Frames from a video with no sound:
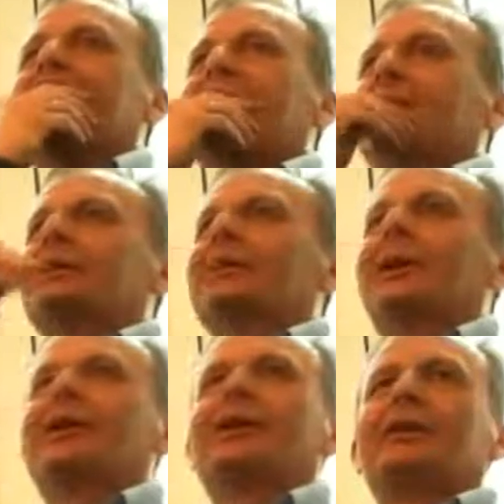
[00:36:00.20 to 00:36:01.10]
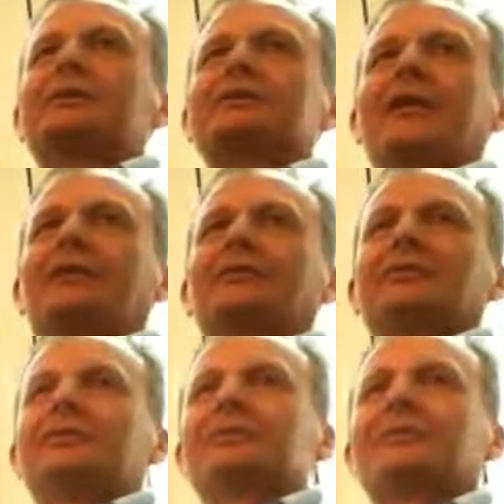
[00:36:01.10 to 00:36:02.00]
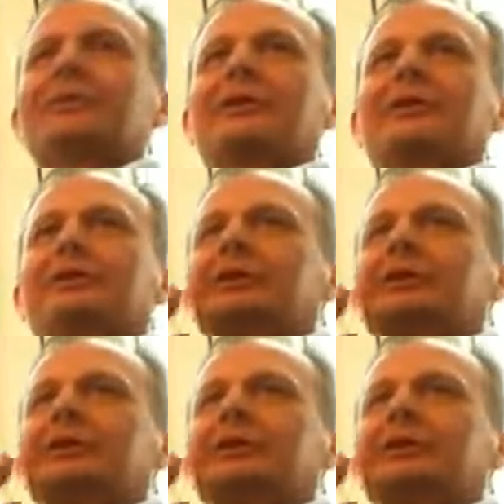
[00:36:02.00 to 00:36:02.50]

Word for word: like a hanging state or something like that.